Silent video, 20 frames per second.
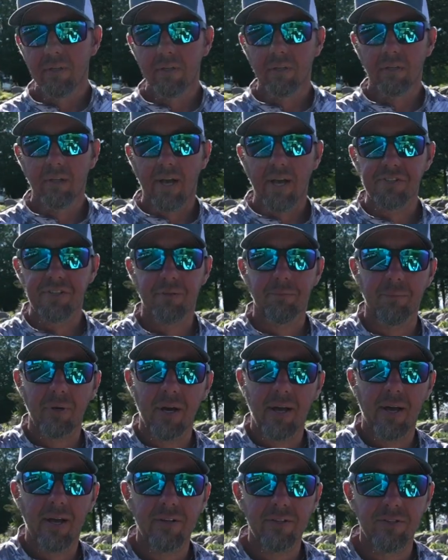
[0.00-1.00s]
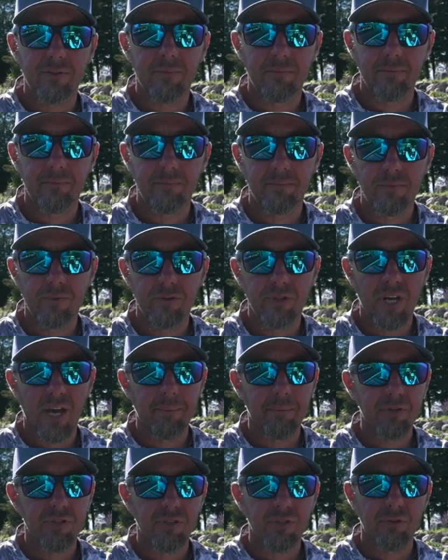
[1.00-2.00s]
Classic Bass
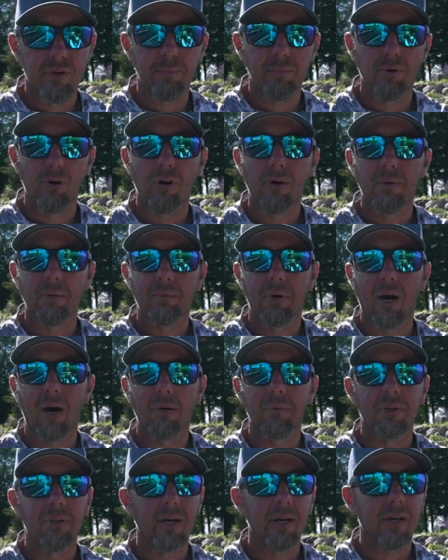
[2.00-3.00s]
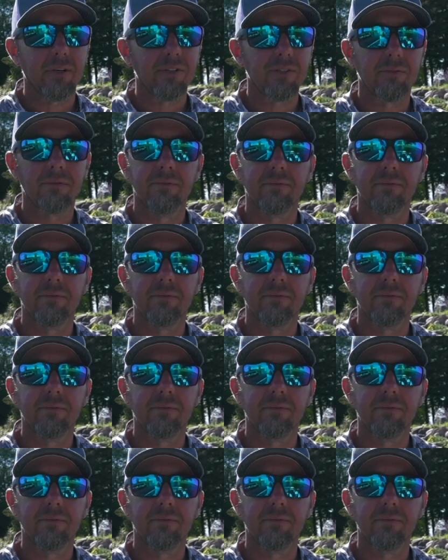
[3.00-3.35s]
Champions Tour Pro on Mille Lacs.